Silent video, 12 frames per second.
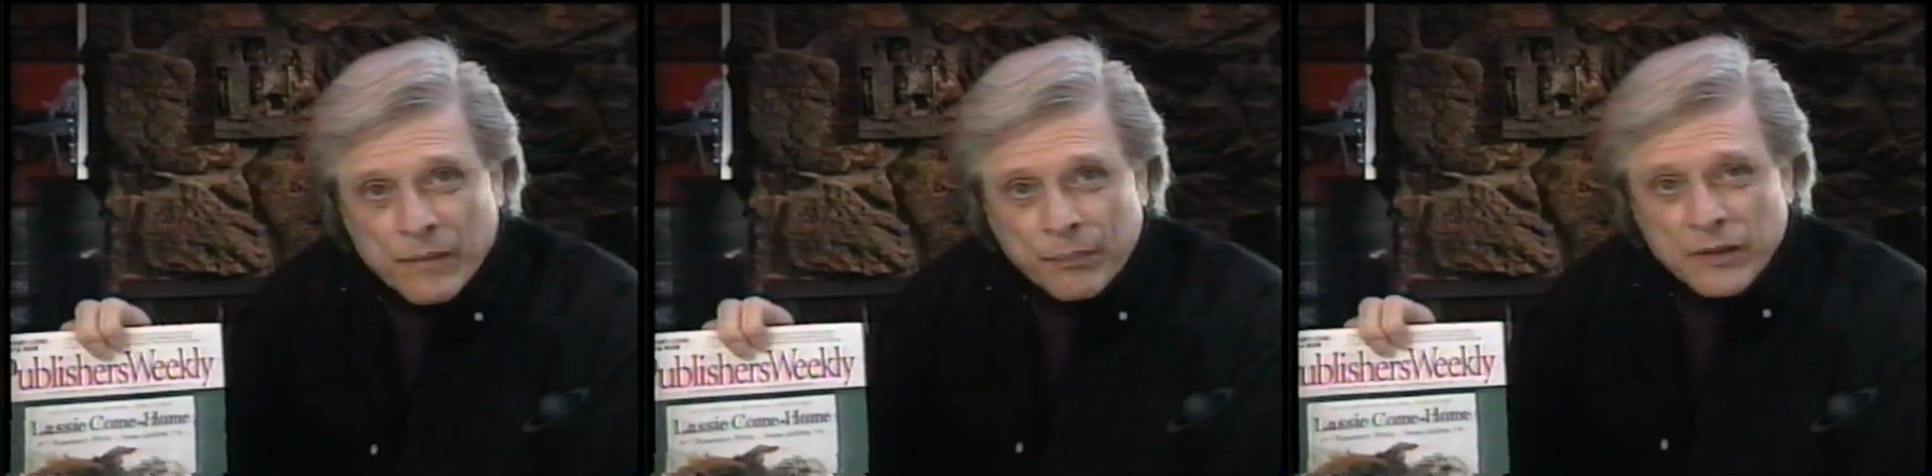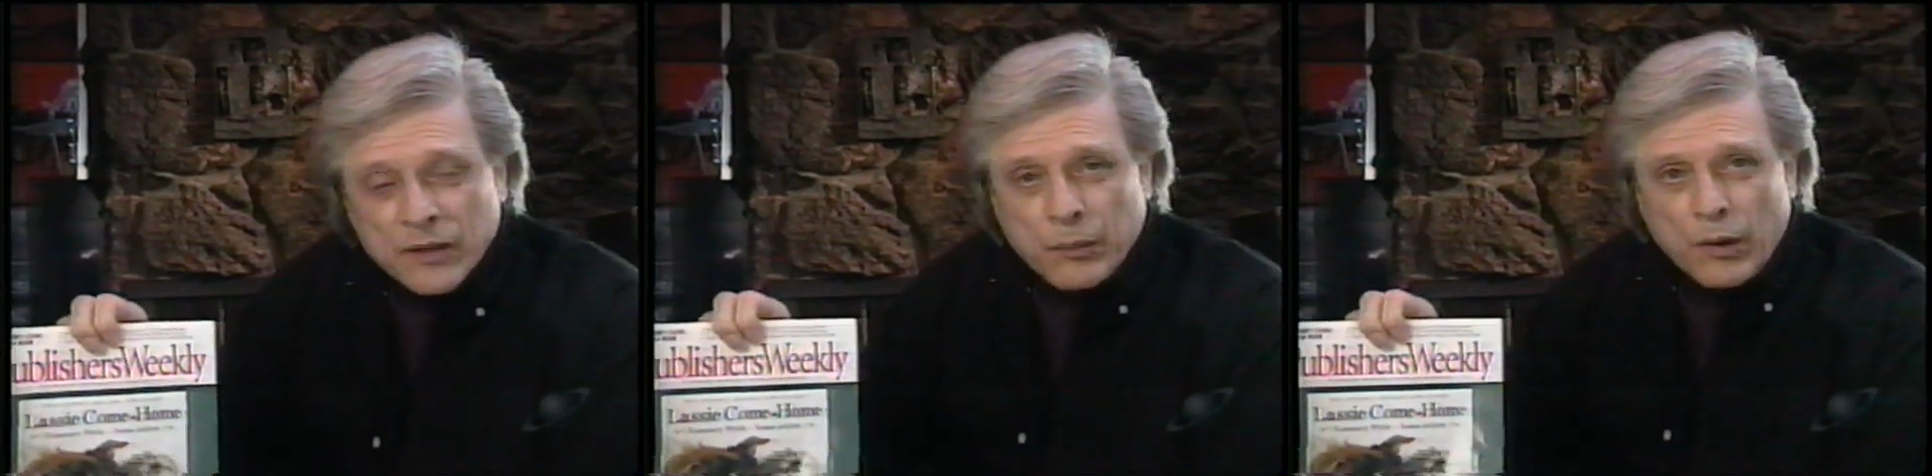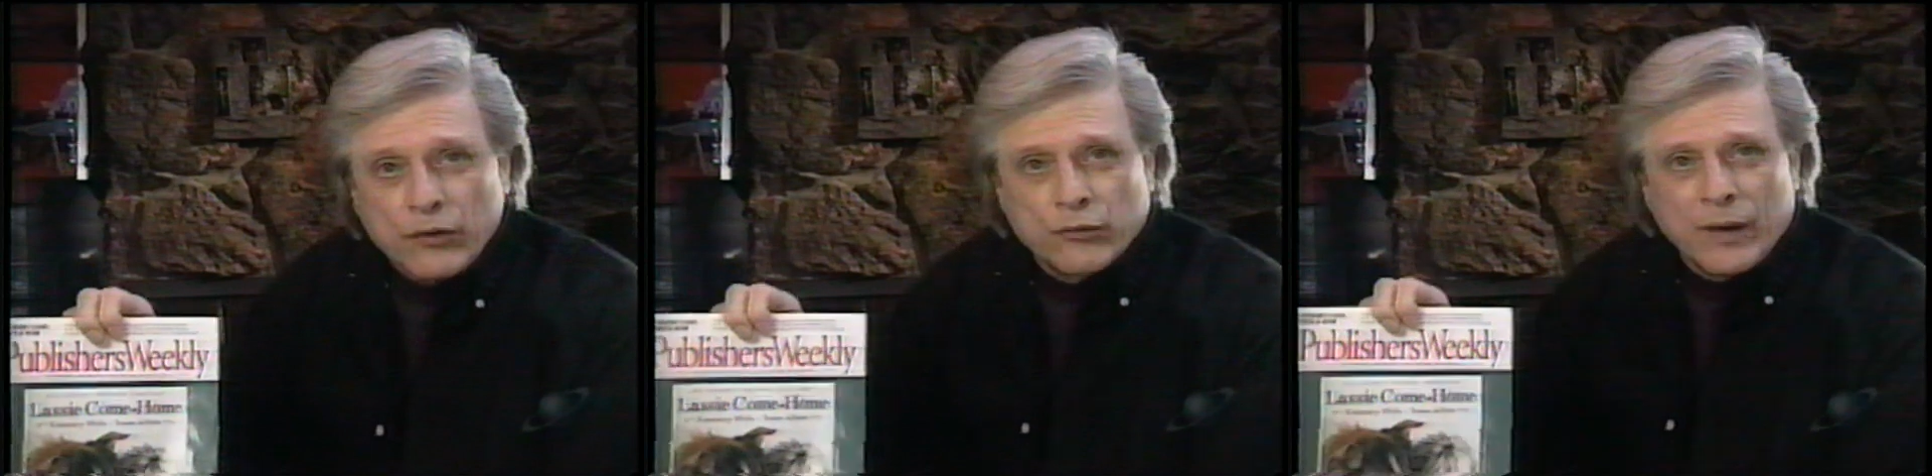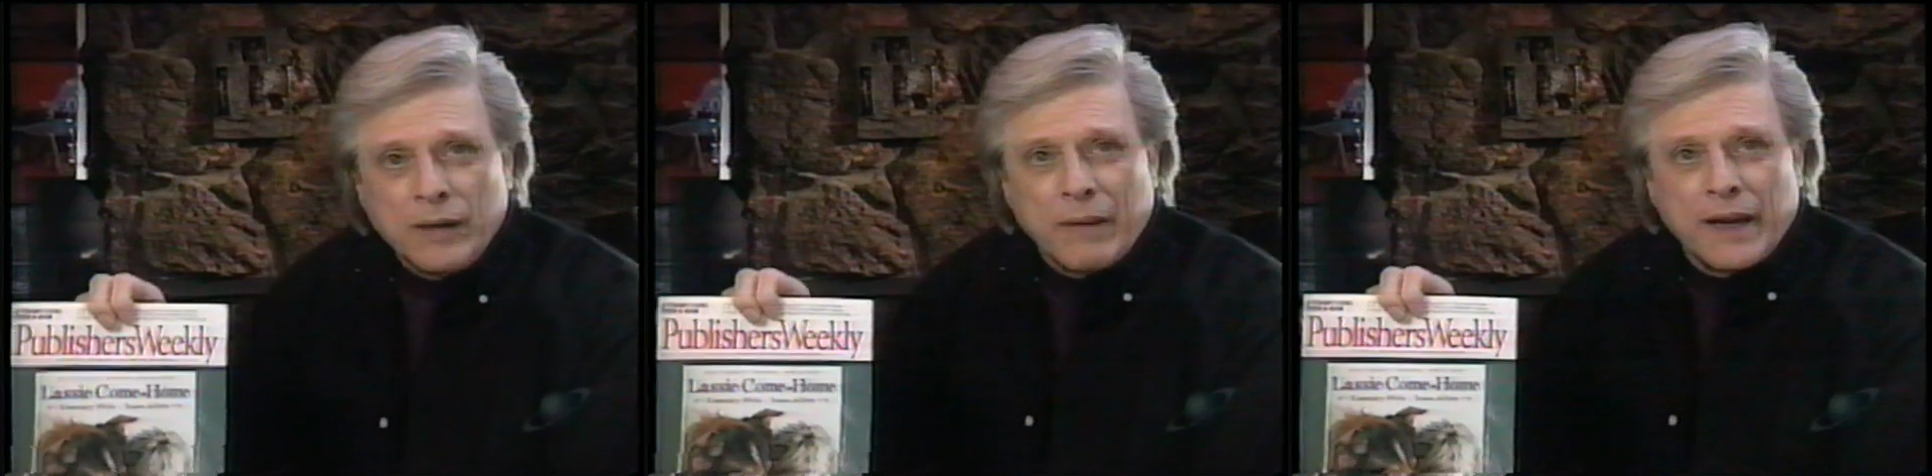The book was
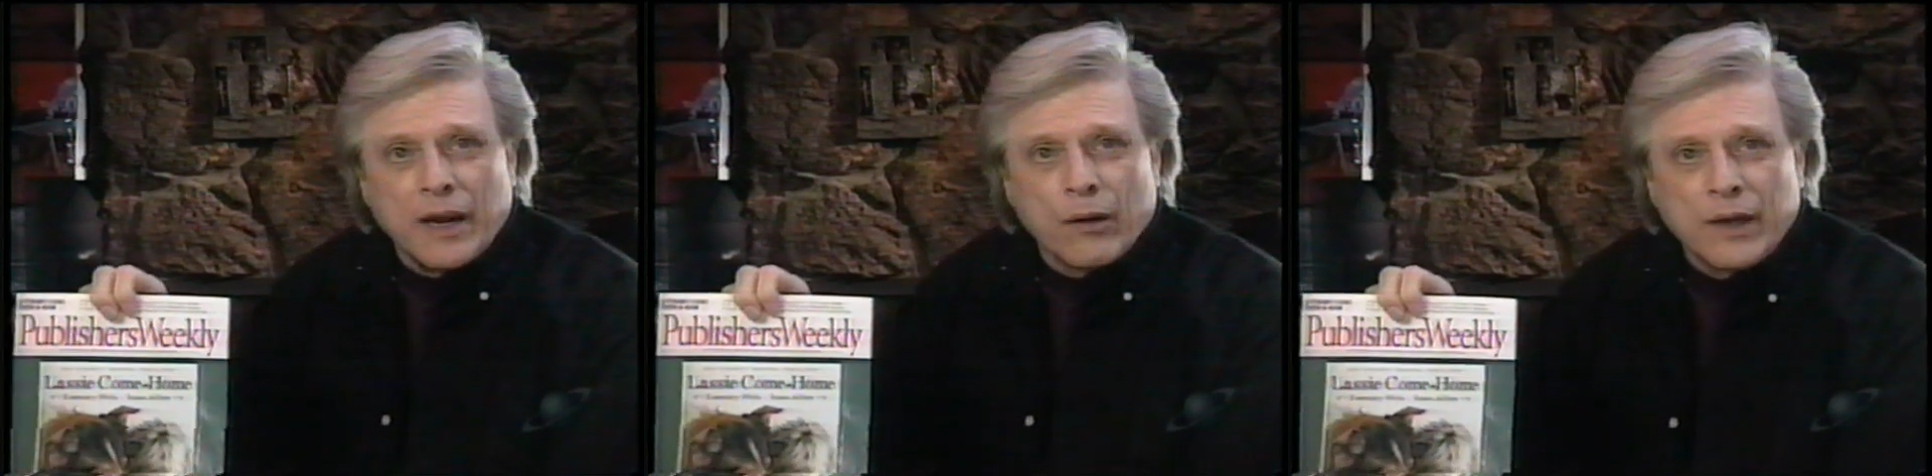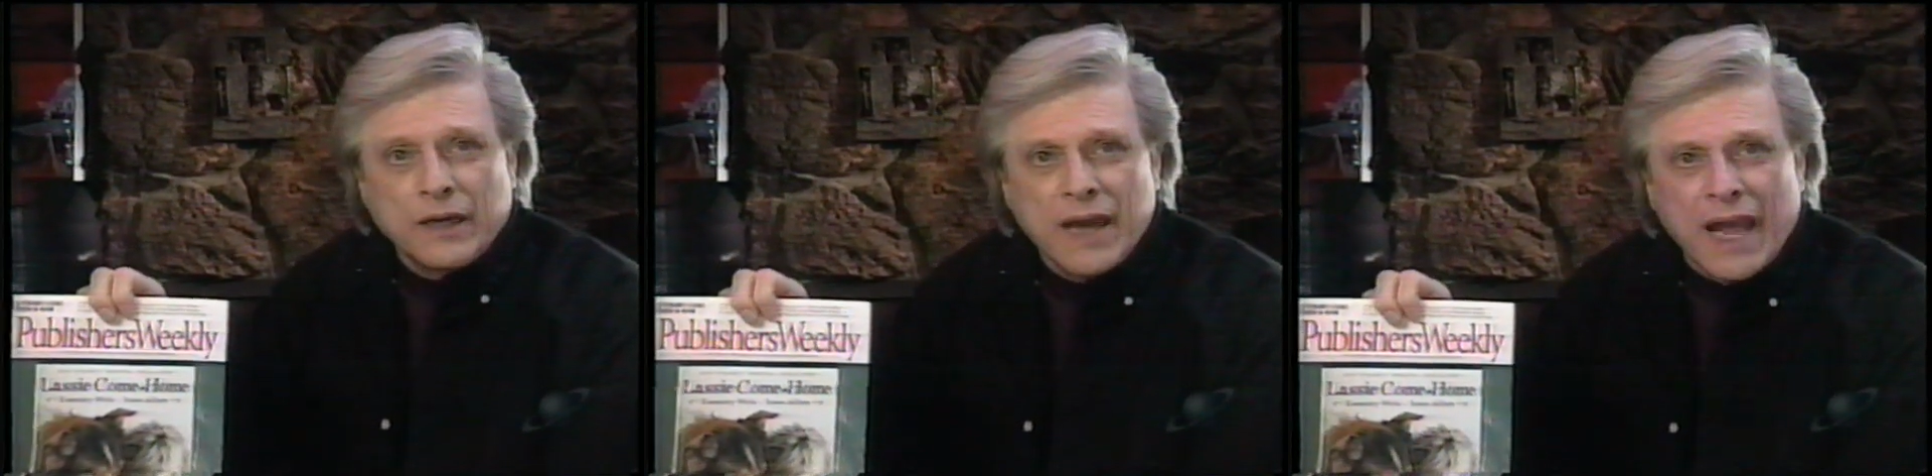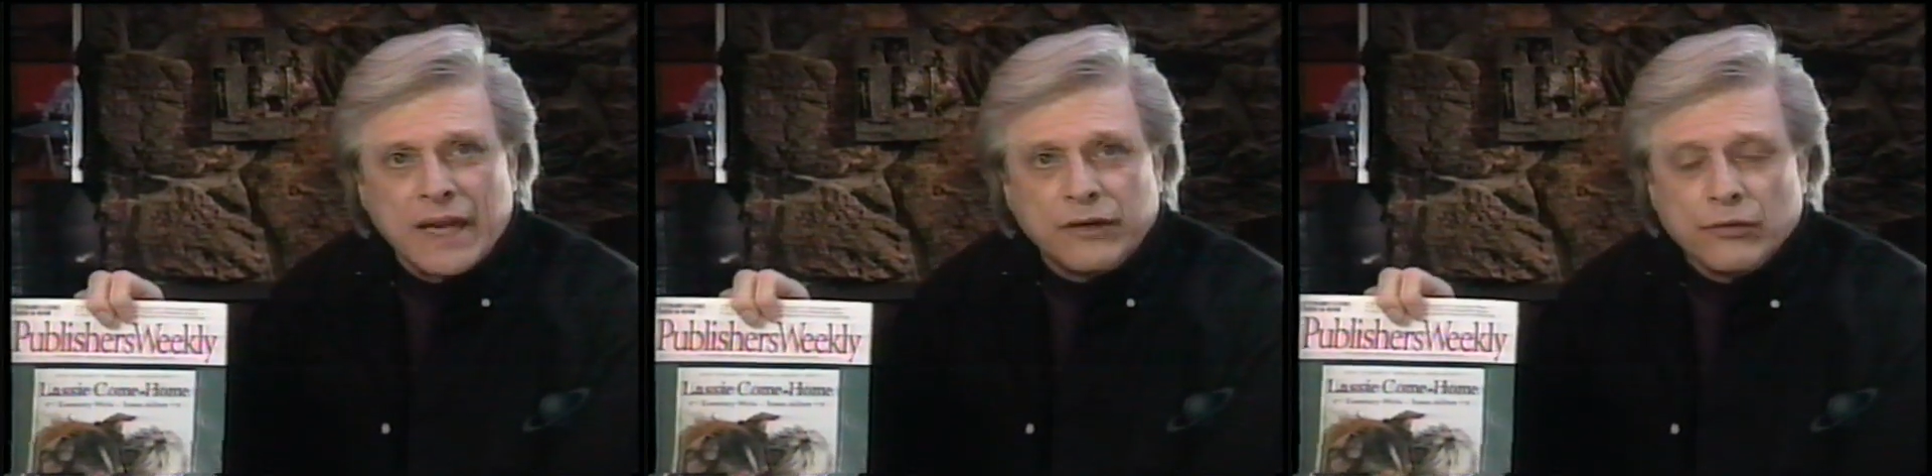written by Eric Knight,